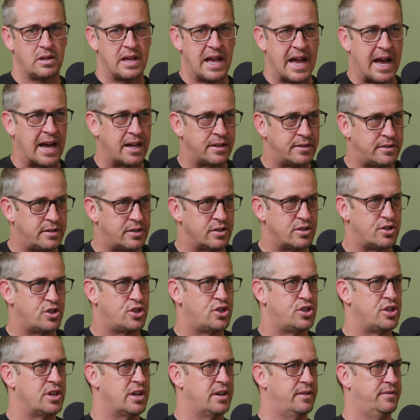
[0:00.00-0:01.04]
had to
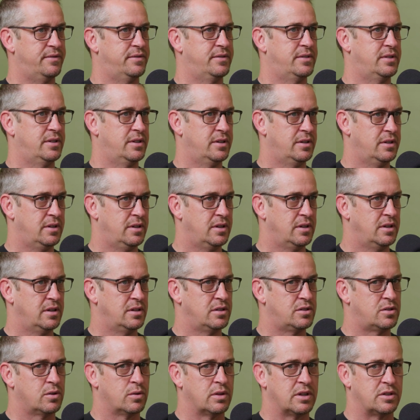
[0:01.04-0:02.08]
shift.
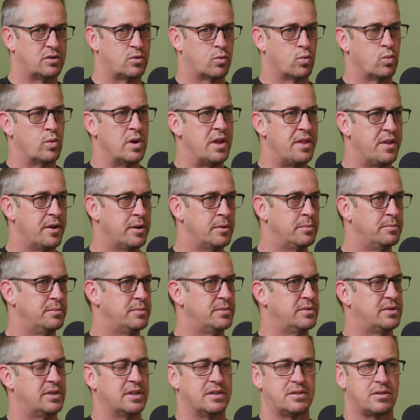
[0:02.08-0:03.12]
So it's
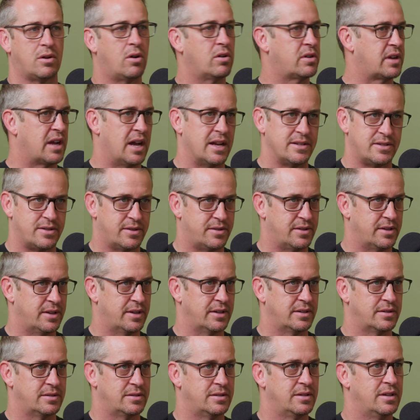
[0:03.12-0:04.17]
rhythms, it's all kinds of
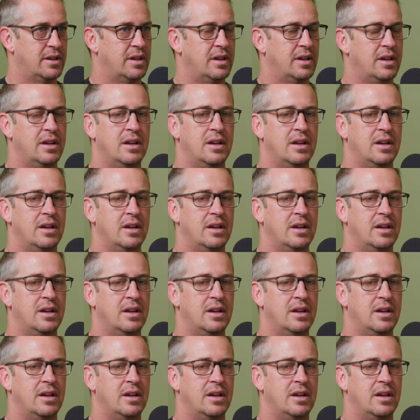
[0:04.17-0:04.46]
things.